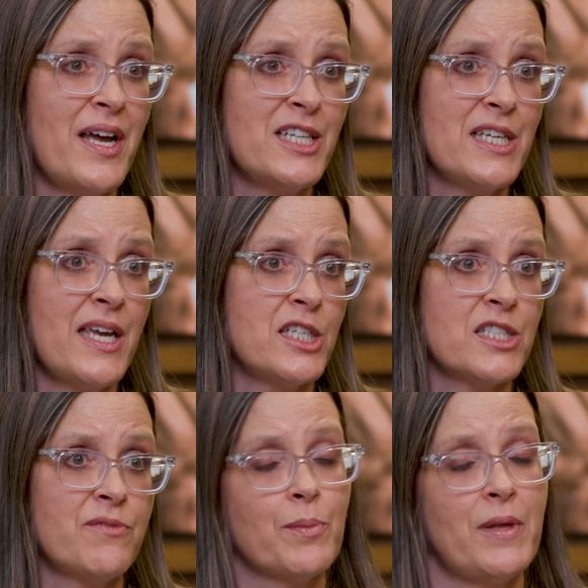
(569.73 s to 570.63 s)

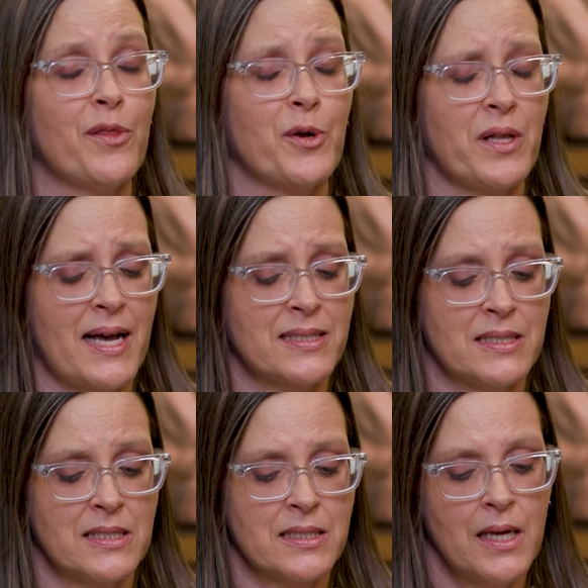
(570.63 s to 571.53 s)
education from the other
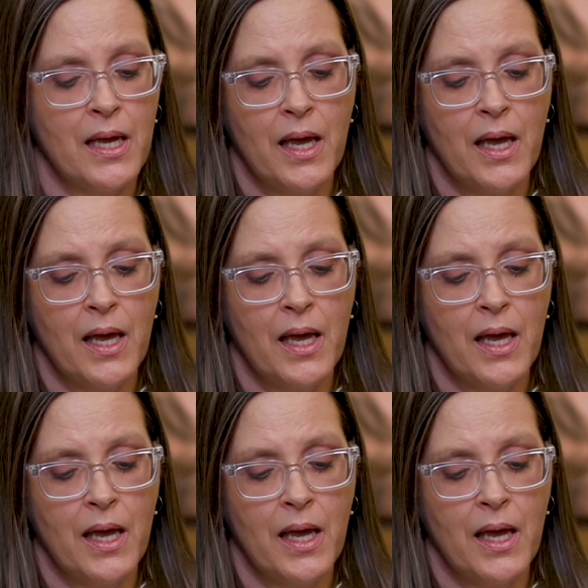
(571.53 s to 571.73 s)
classes.